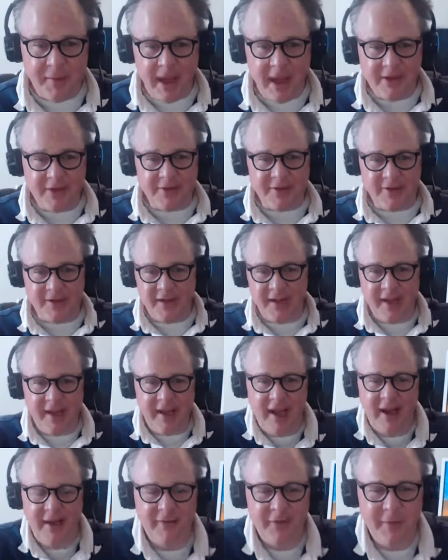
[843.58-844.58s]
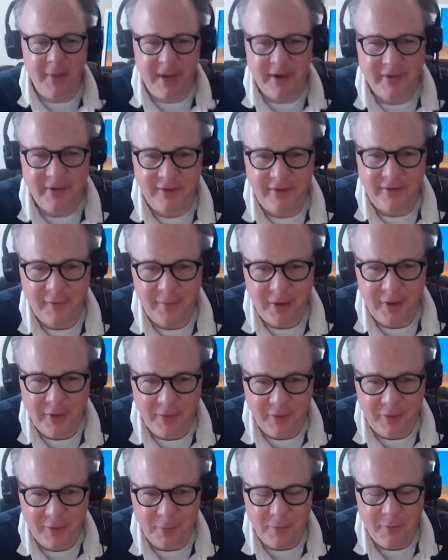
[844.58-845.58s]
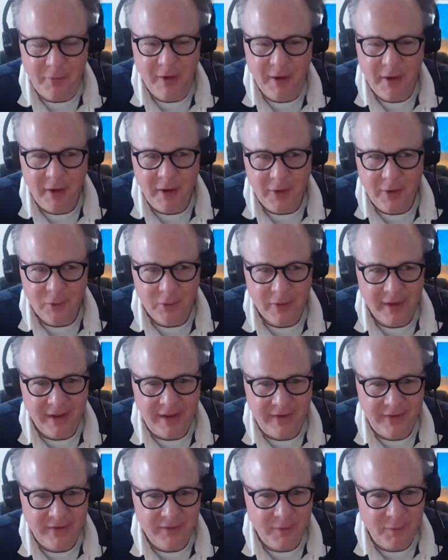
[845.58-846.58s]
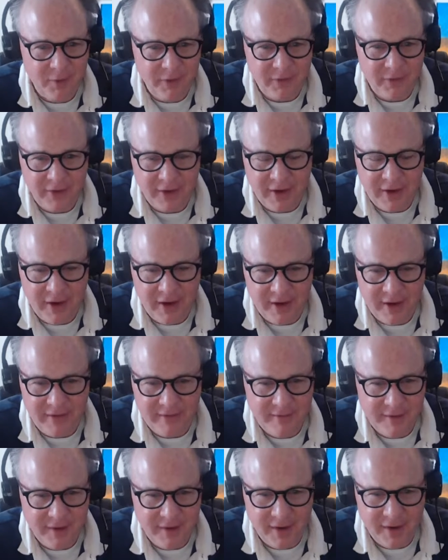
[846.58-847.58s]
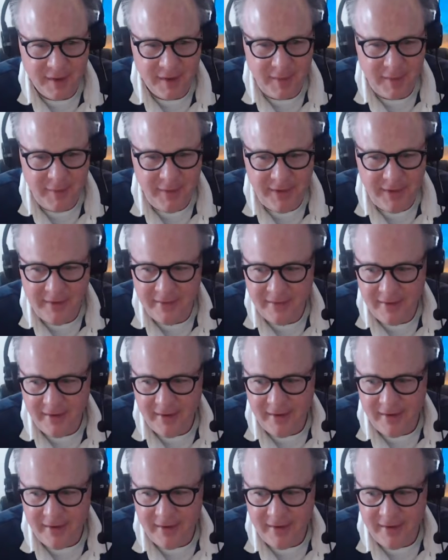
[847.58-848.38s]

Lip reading: imagine somebody who's released music on, you know, like maybe